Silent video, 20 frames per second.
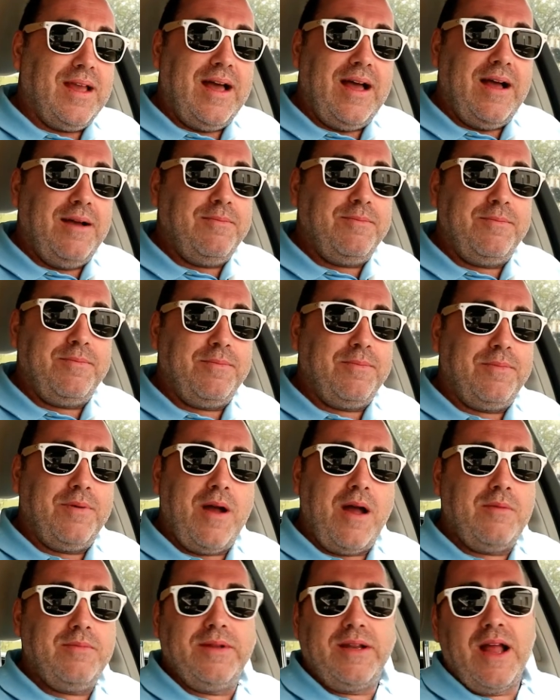I'm
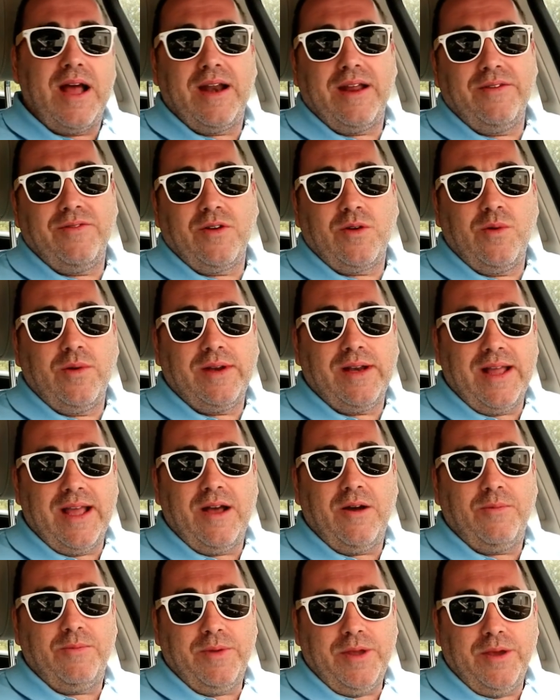probably not ever going to
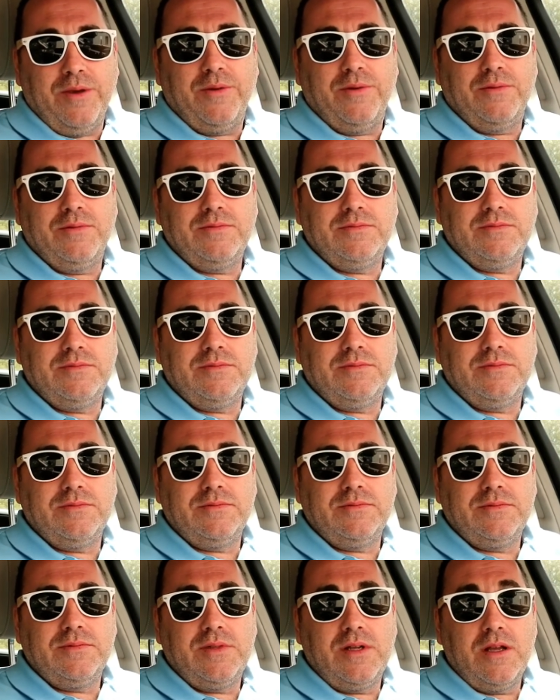help you.
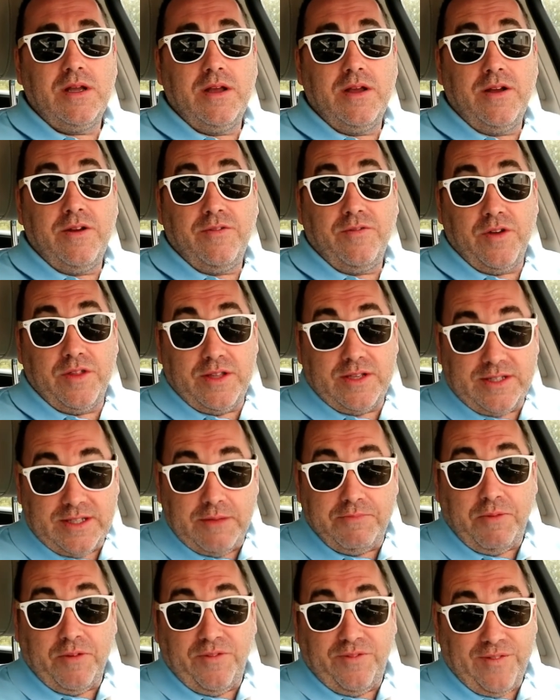For the
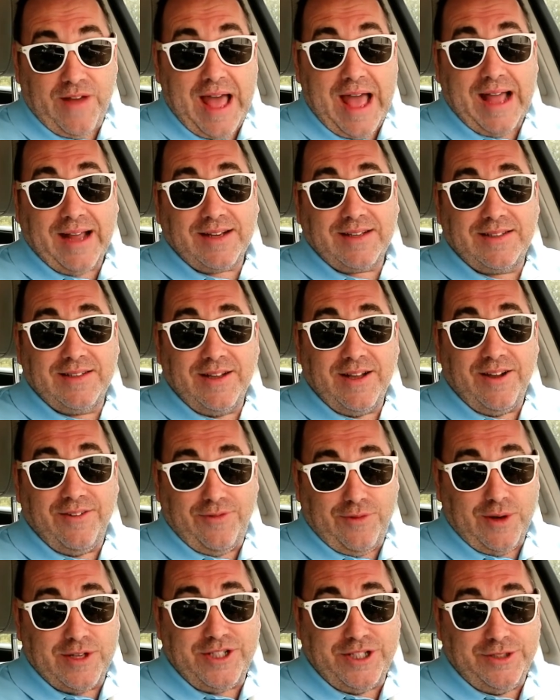simple fact
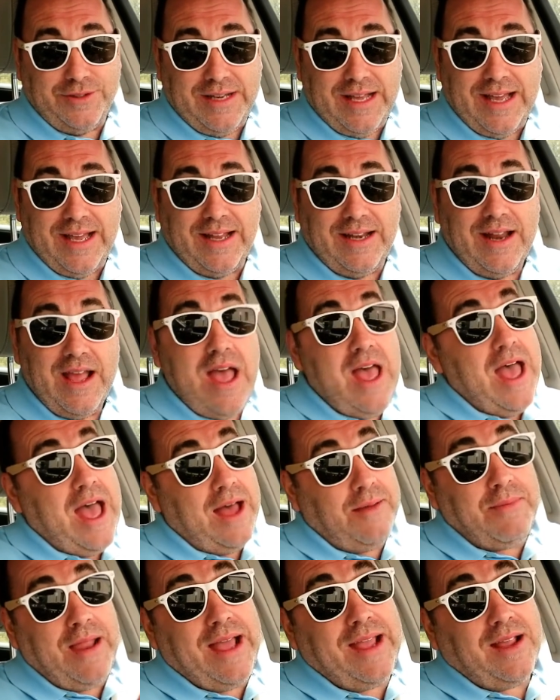of what you did.
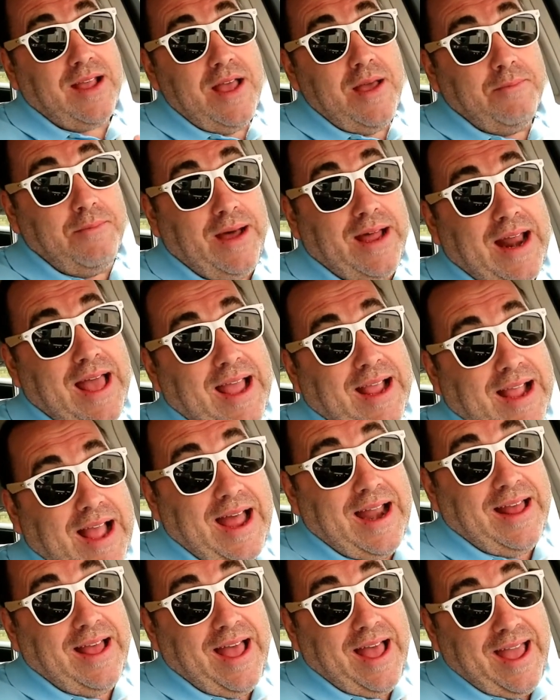I'm like, but I
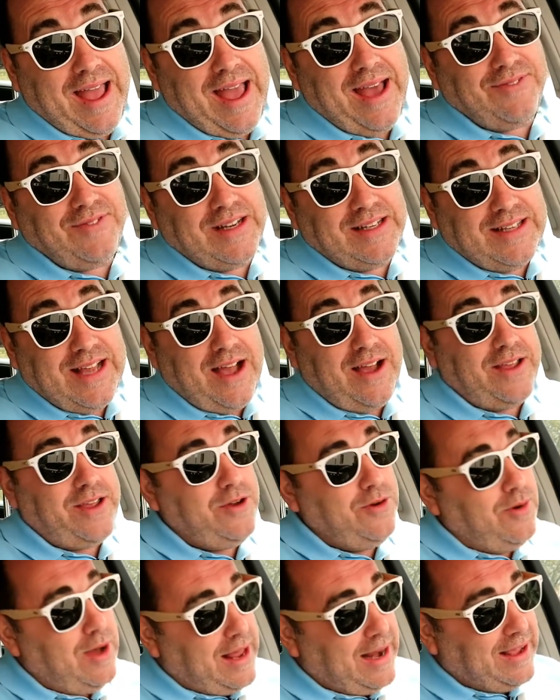gotta, I have to tell
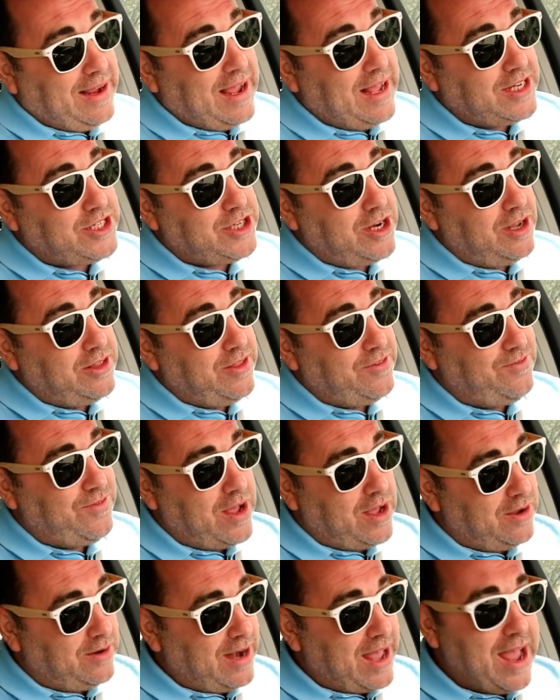you, while I got you on the
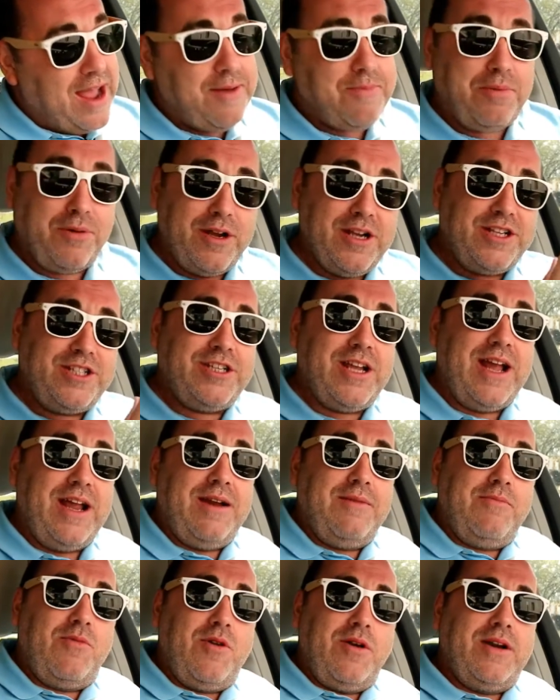phone, I
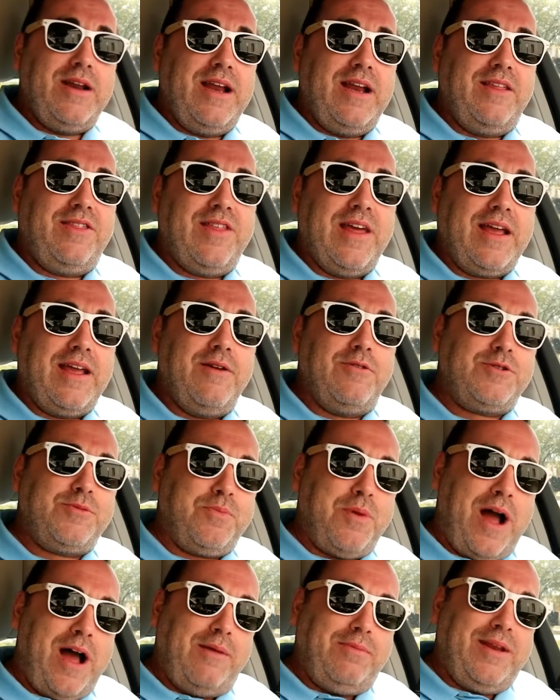appreciate it more than anything. It was
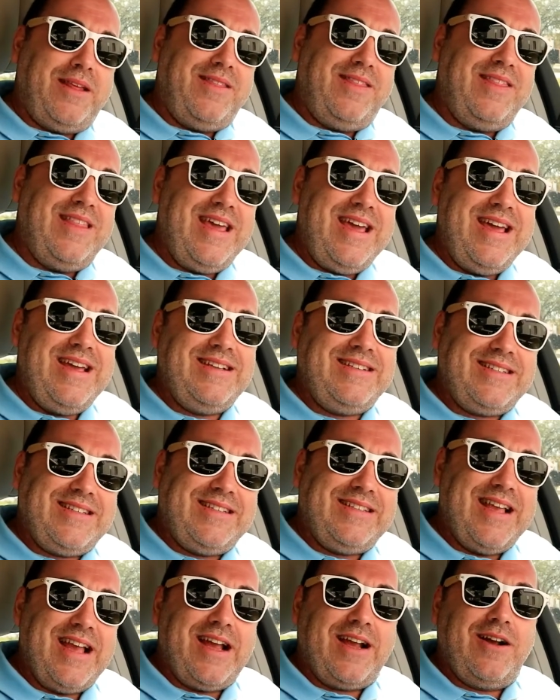probably the
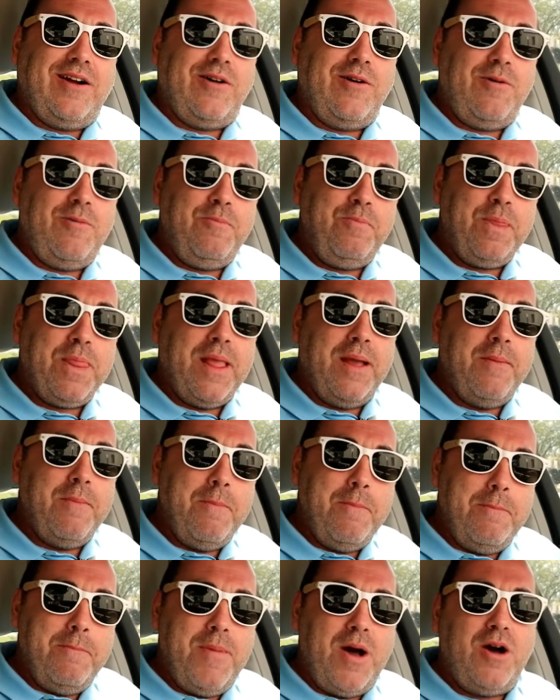single
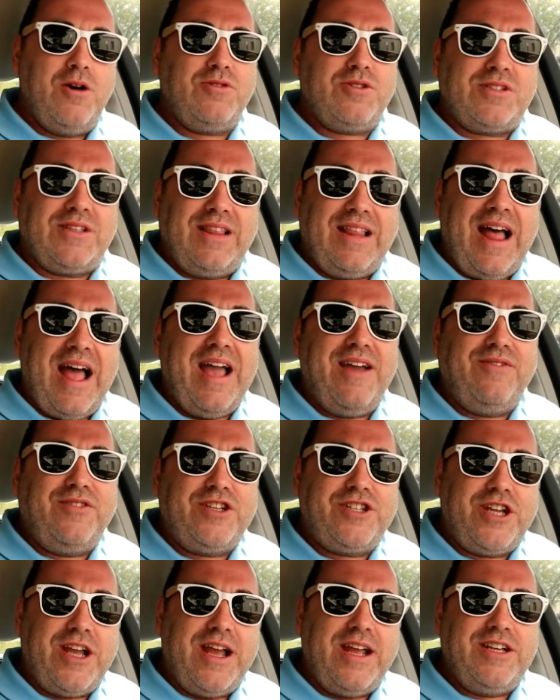most
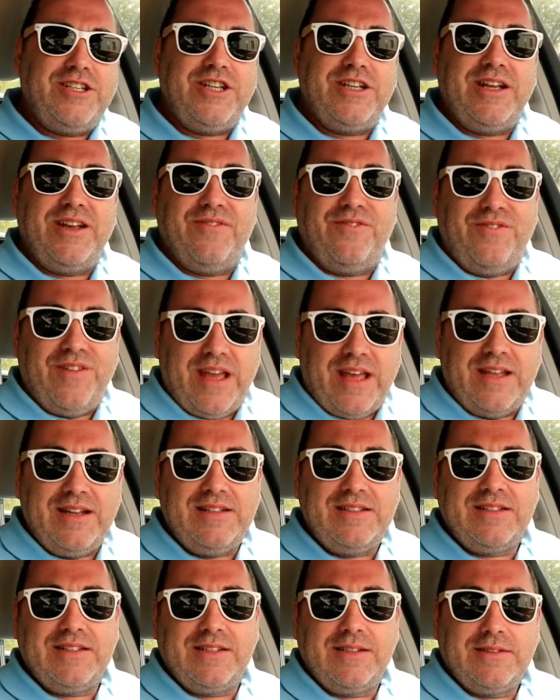life changing
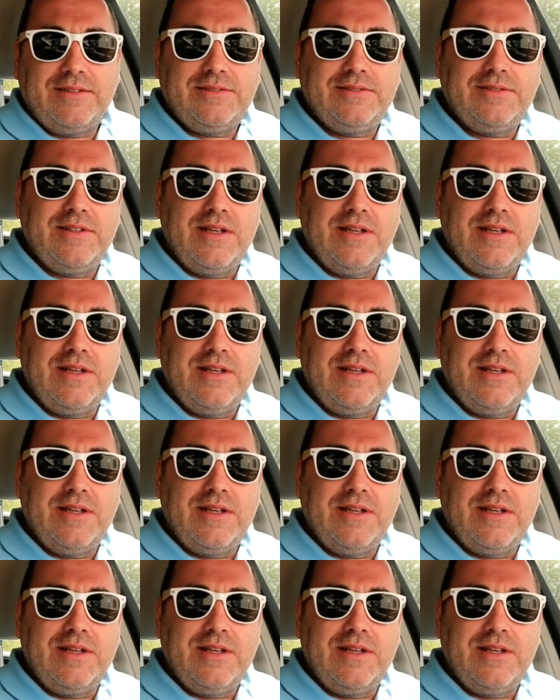event